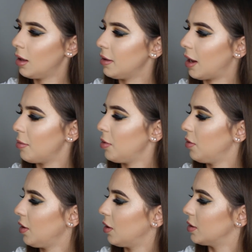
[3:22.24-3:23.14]
Now
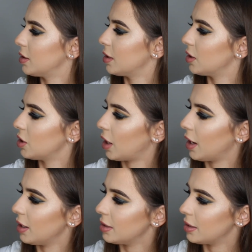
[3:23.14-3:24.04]
moving on to the
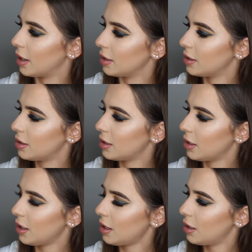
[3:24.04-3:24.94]
shade
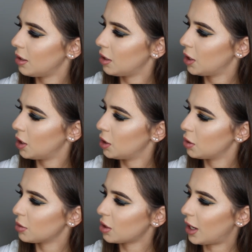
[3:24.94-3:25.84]
Destiny.
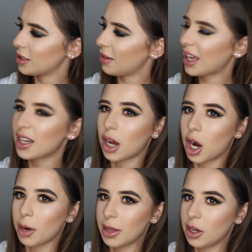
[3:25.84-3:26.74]
So it's kind of like an
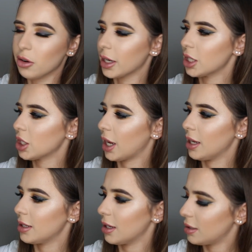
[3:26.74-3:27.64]
army green
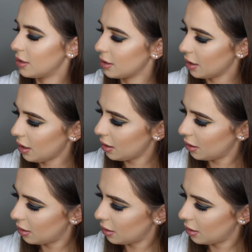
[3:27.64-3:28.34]
shade, Destiny.